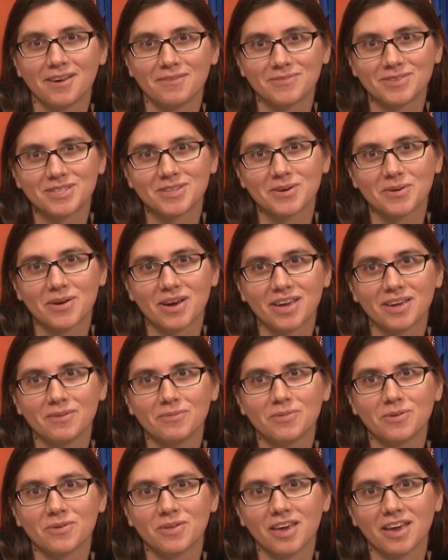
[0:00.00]
So I
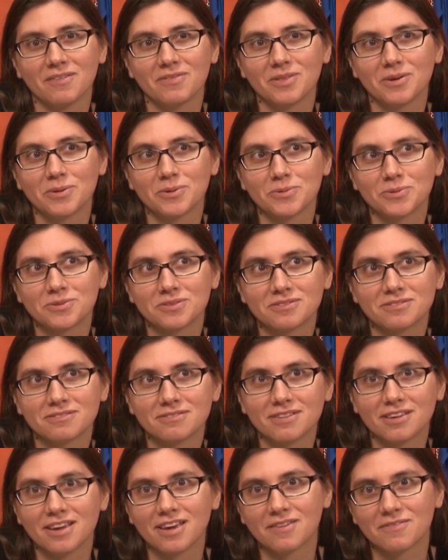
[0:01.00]
will have those
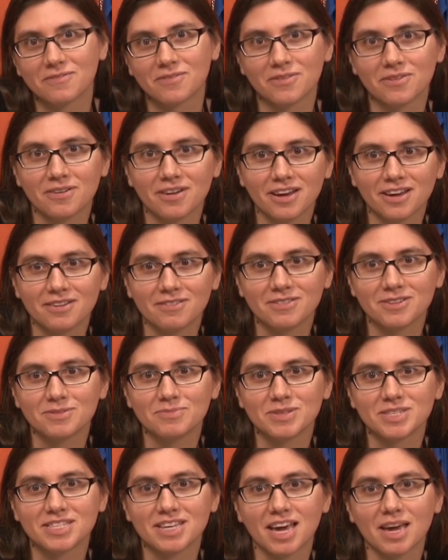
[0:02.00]
for
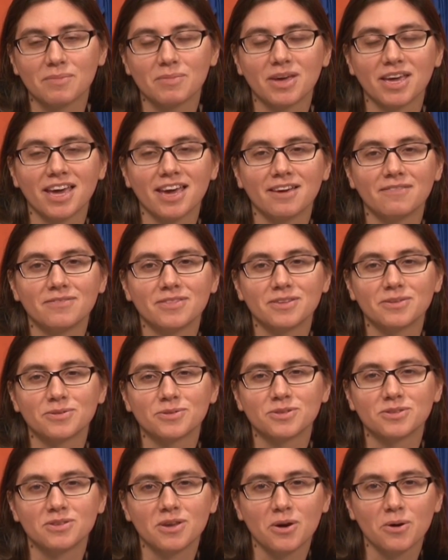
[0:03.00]
Christmas time. I'll have little
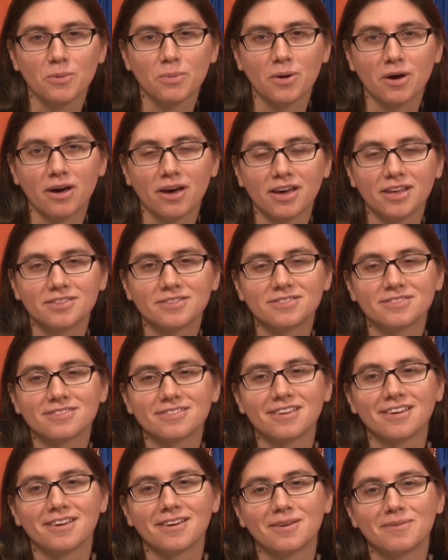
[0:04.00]
snow bots,
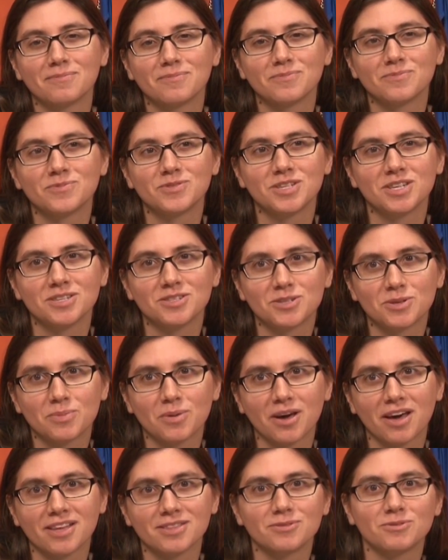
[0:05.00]
ginger
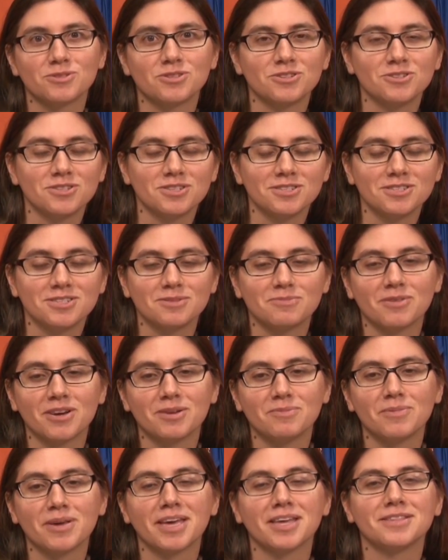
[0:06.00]
bots, which are
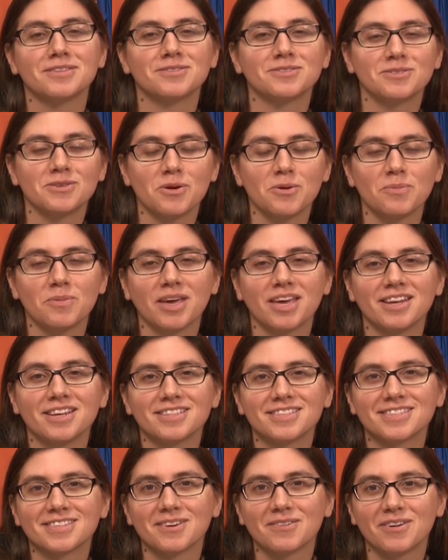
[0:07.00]
gingerbread men, snowmen,
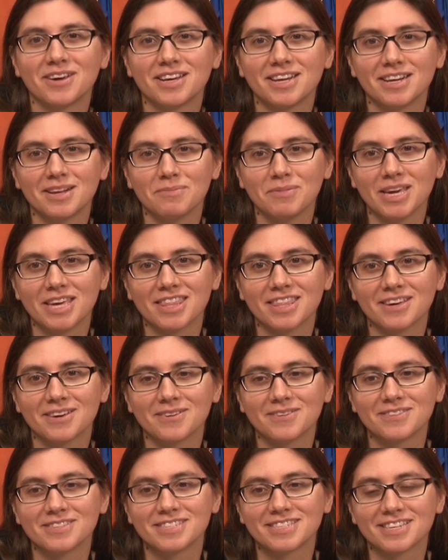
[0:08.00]
and so on, and I make
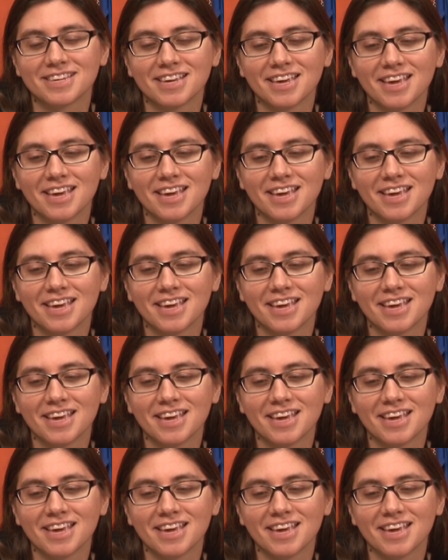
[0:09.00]
those.